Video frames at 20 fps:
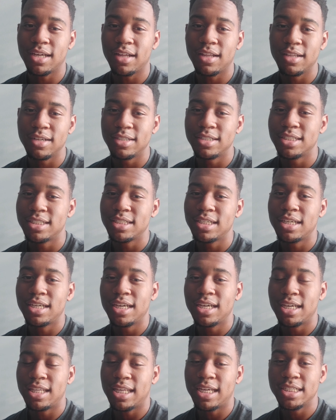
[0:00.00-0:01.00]
And
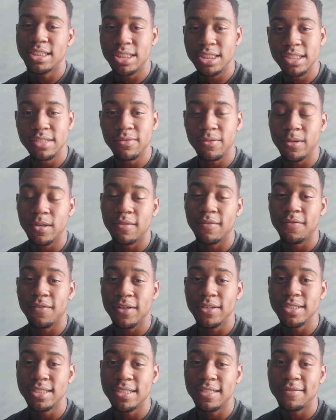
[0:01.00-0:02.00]
that's just for your
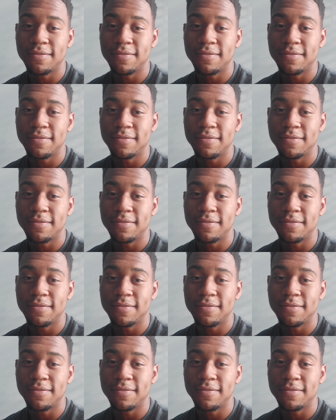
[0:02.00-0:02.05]
first